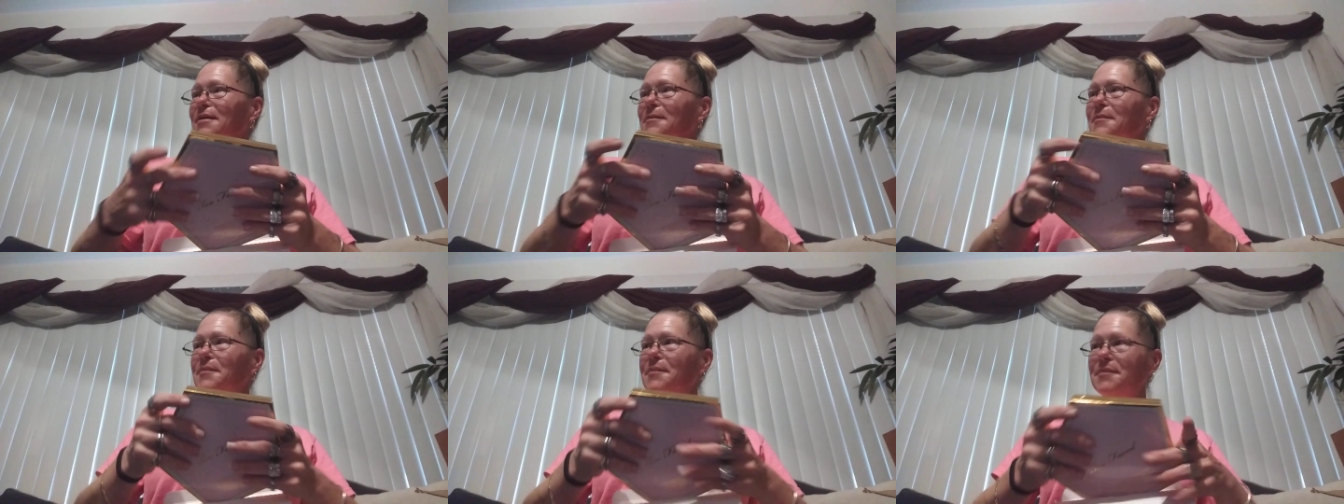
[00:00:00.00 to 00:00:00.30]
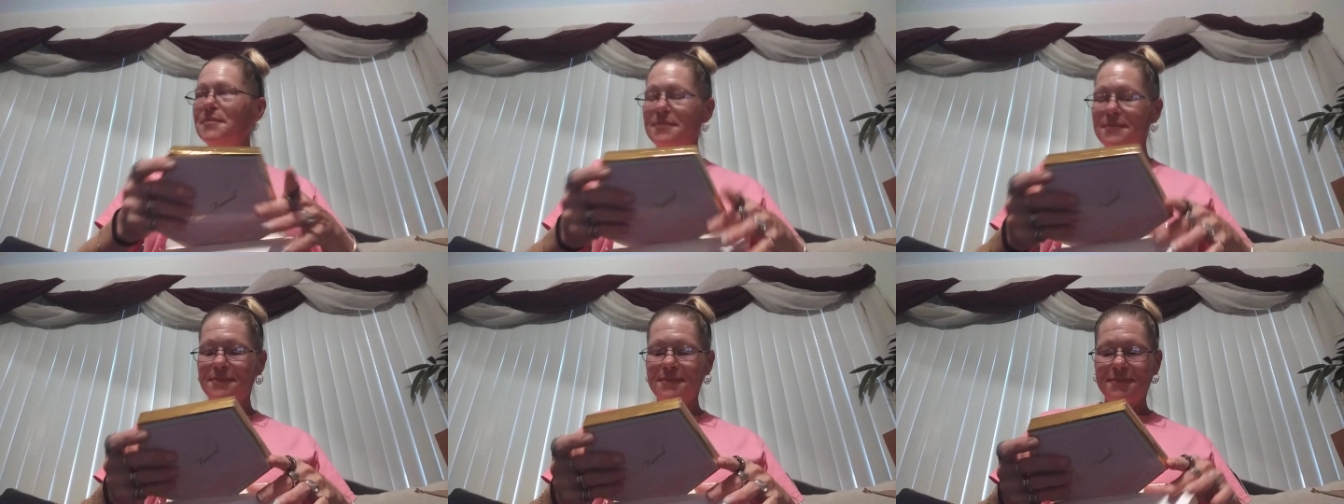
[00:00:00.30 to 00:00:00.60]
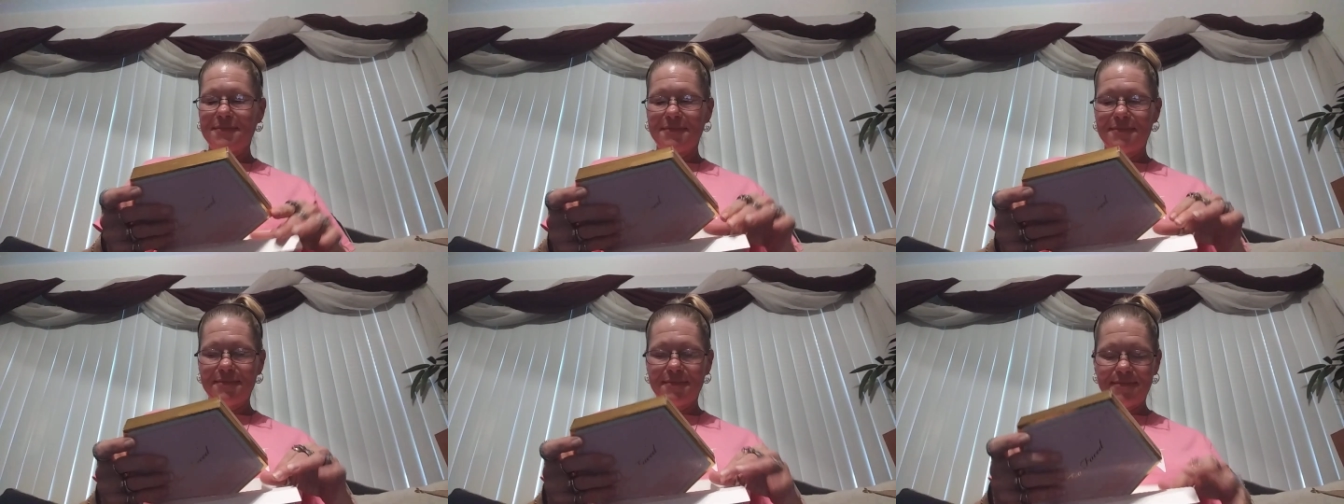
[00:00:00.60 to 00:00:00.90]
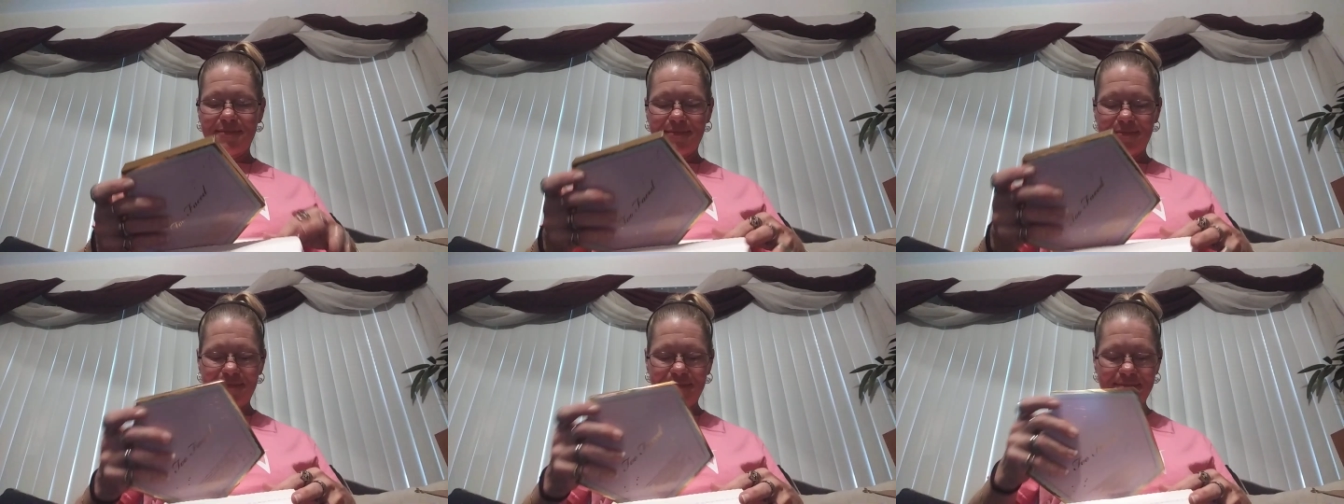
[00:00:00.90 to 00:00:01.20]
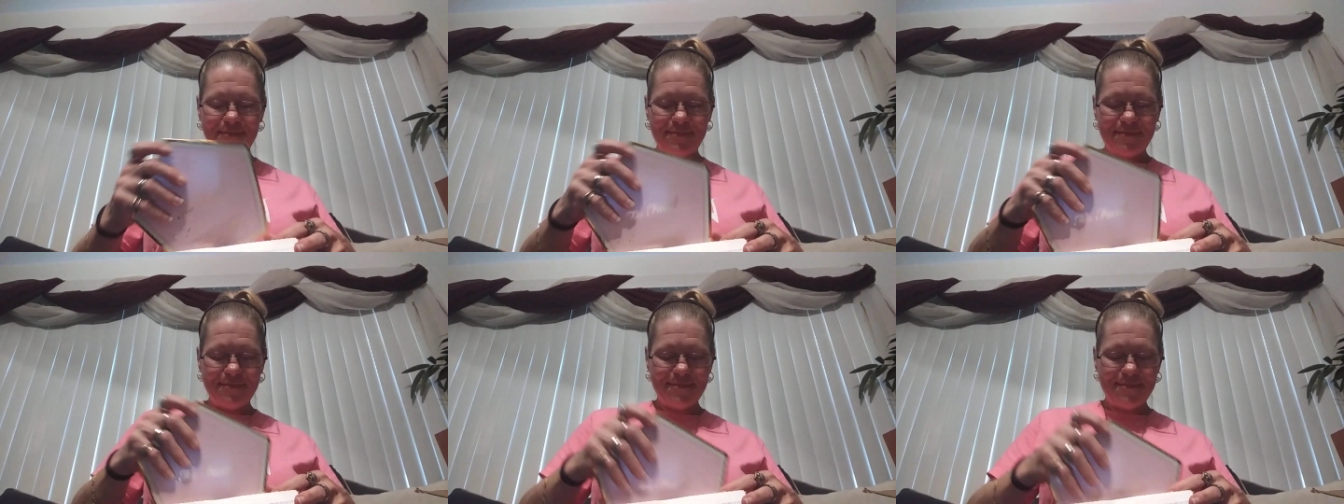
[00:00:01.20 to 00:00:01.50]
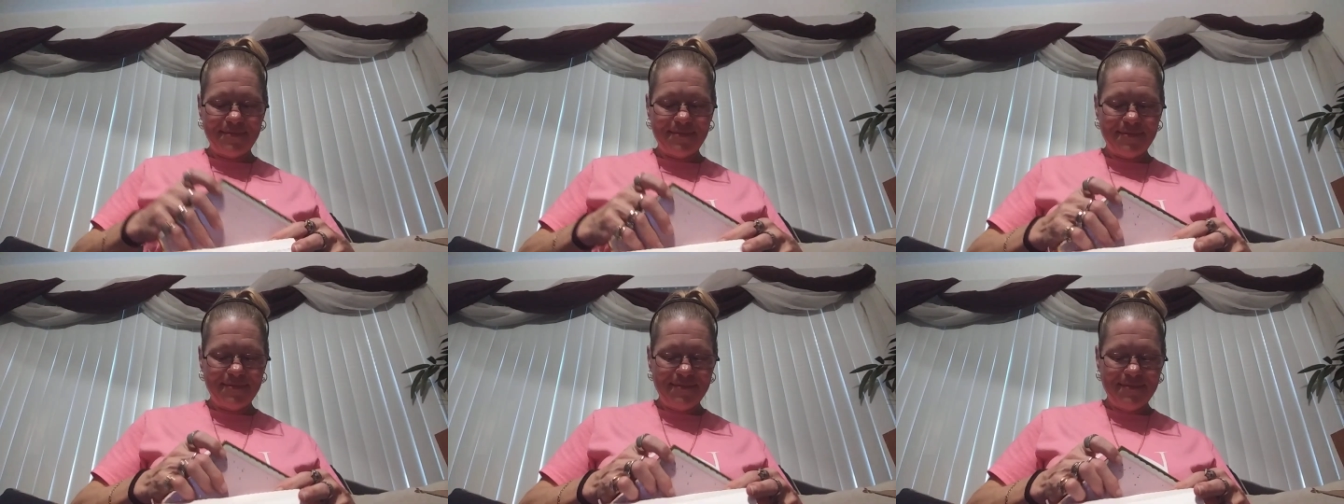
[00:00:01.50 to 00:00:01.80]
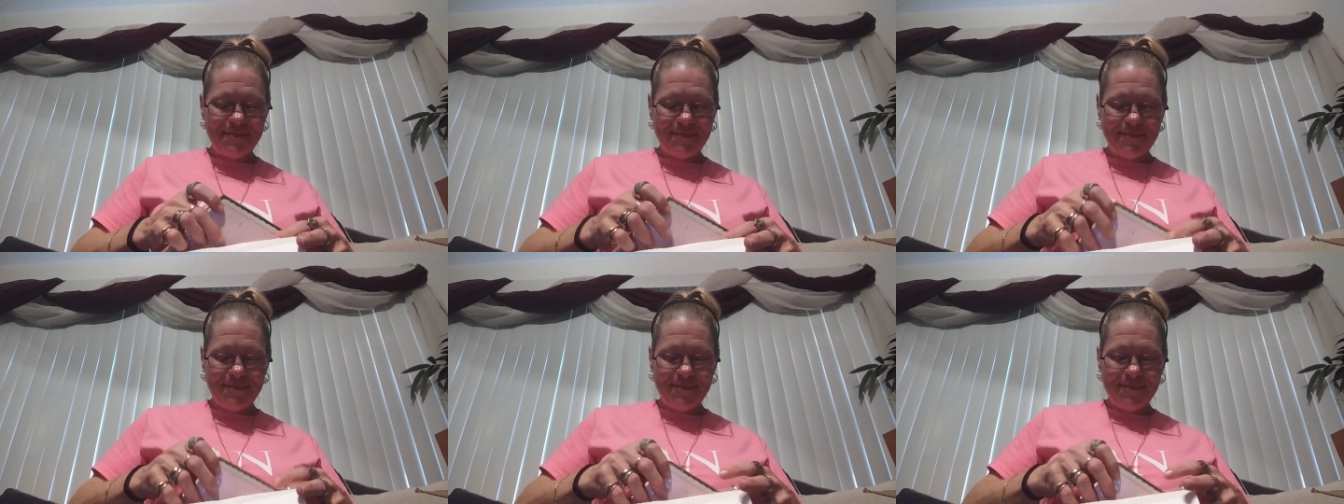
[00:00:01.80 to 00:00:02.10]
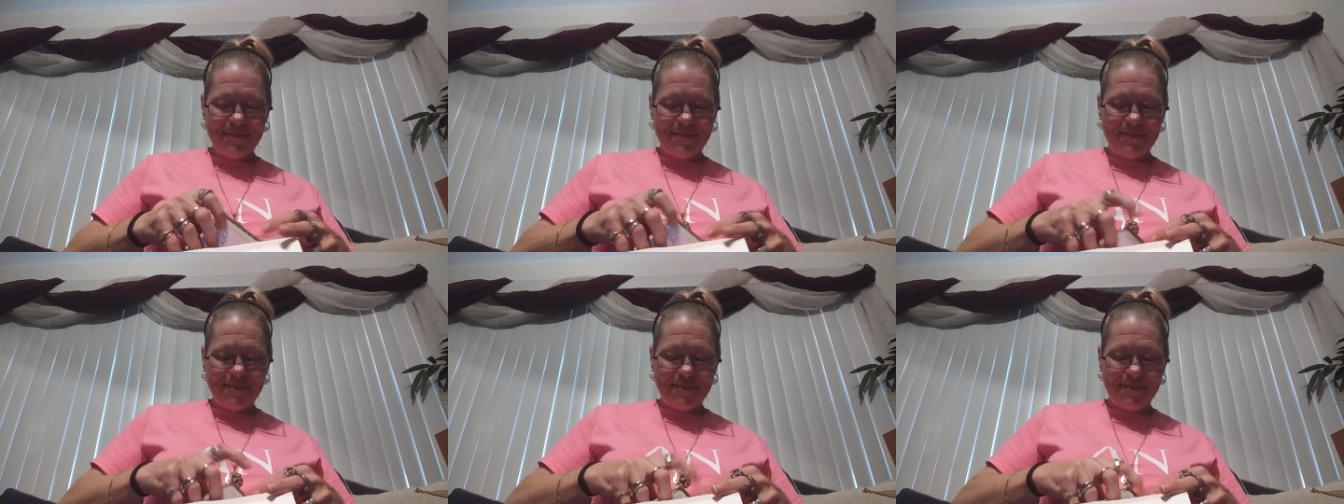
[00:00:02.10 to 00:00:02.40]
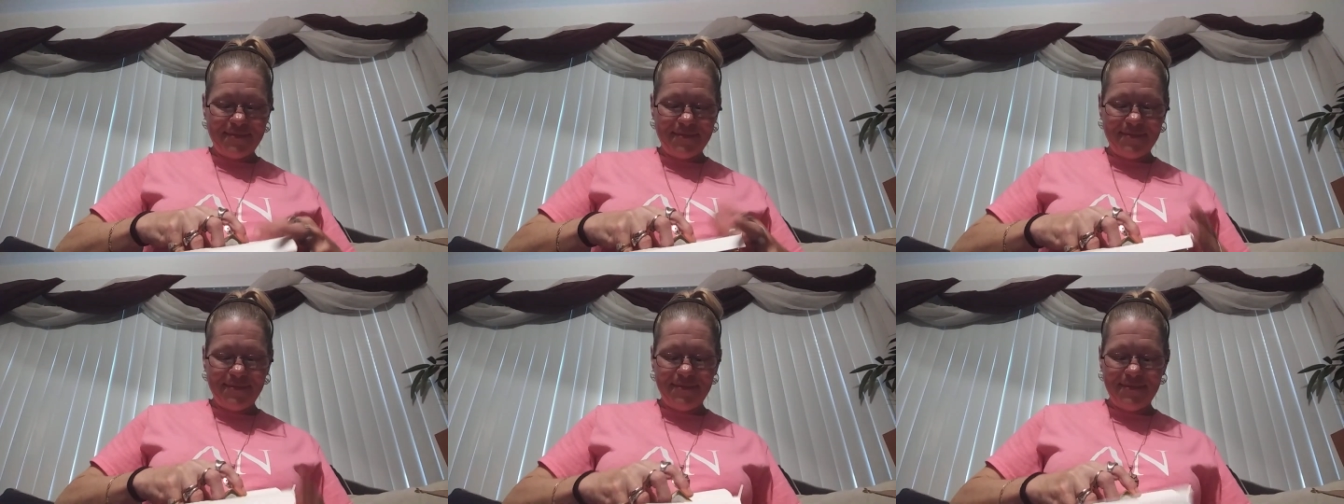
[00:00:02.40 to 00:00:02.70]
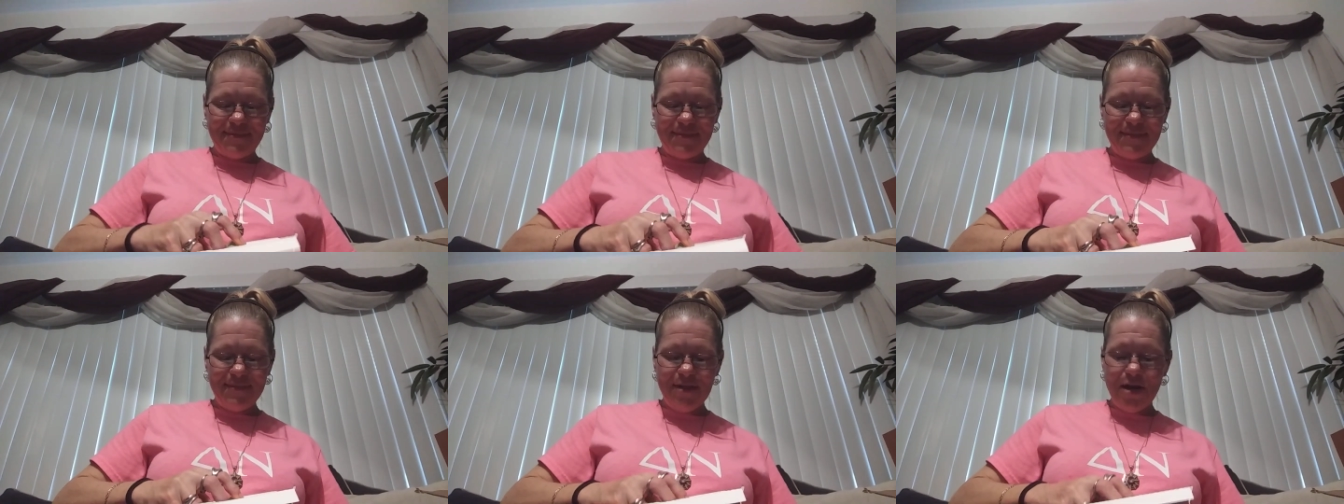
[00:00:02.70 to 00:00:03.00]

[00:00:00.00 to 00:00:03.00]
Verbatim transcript: eat, eat it. That's eat, eat it.